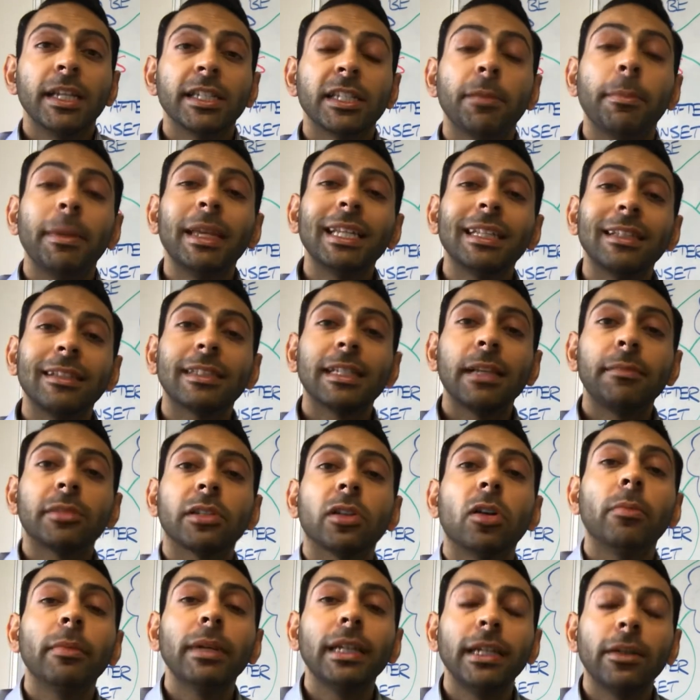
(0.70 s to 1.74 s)
So medical exams
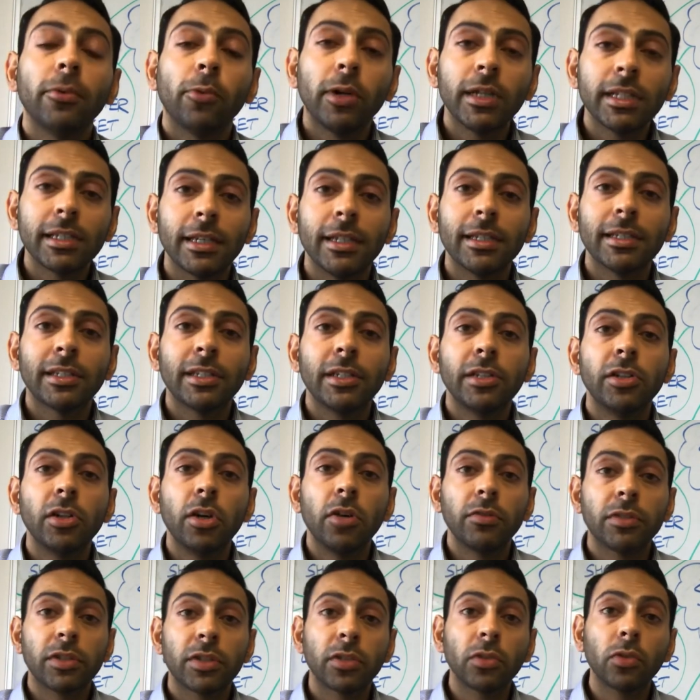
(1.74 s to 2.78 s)
commonly want us to
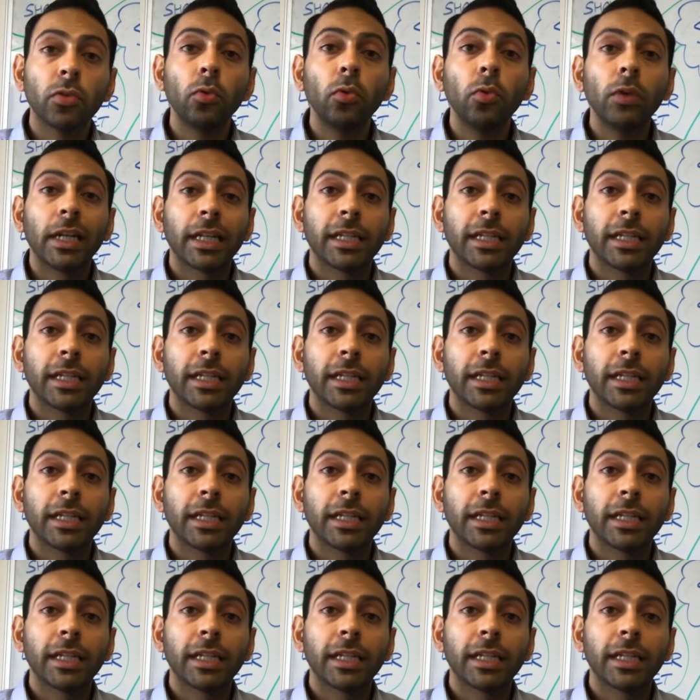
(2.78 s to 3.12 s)
know school